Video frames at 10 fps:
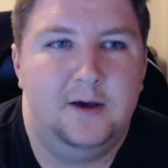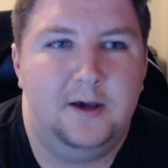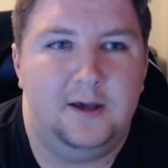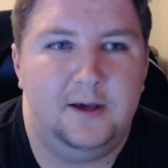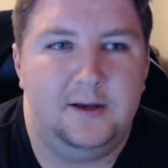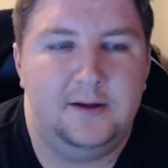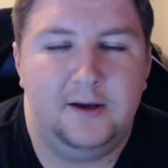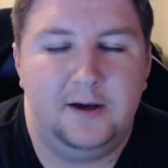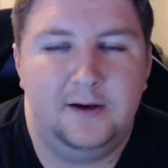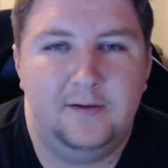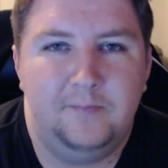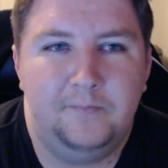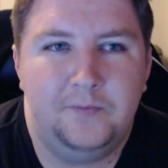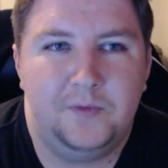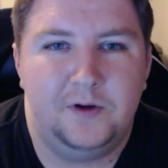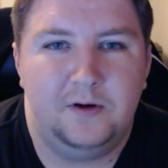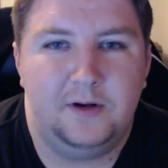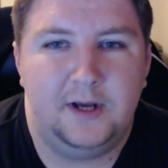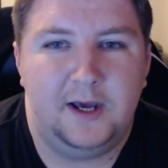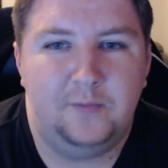And, uh, you know, and
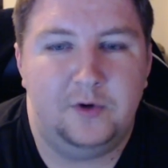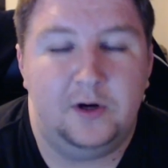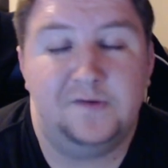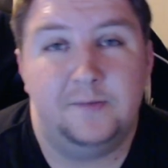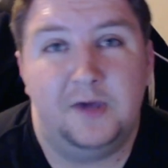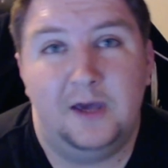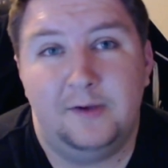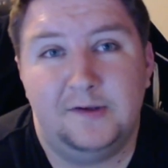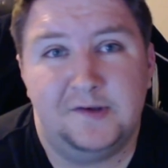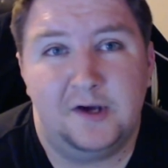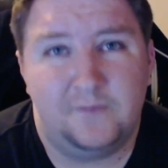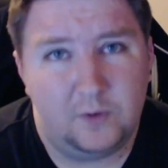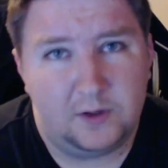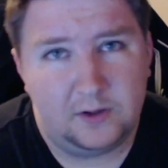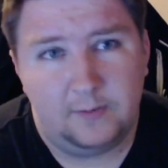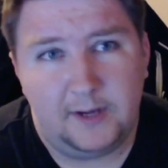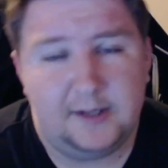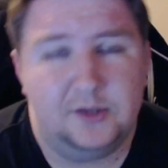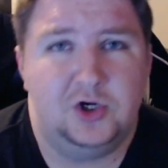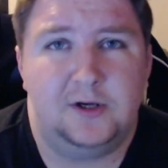I have put out some gaming stuff. You want to go back
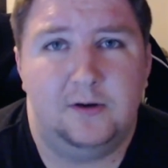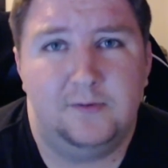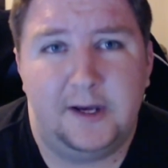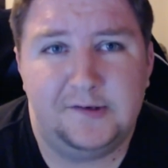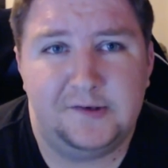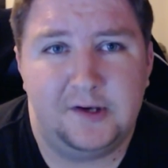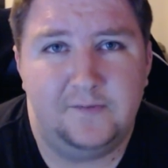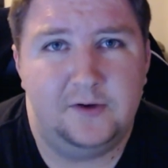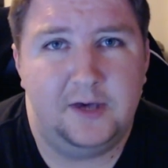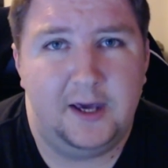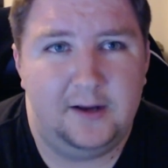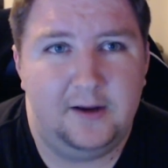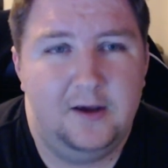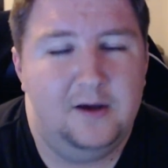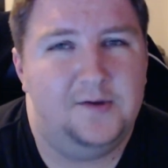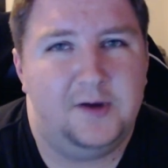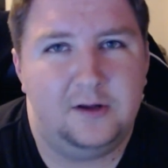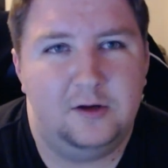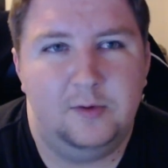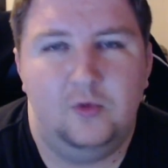and check out that stuff, you can. I'll talk a
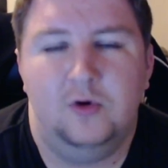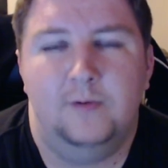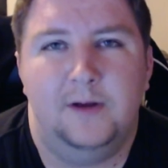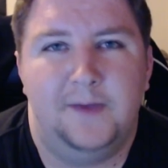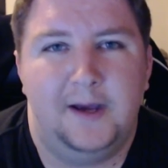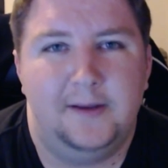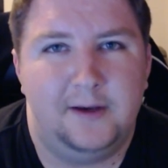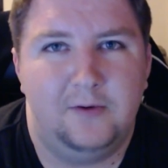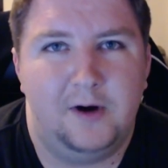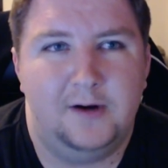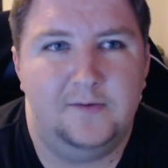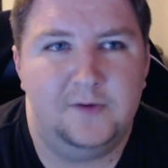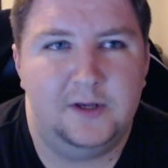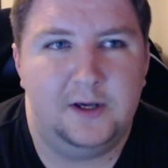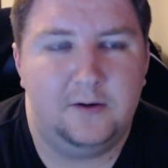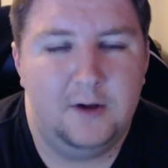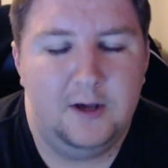little bit more about that later on in the video.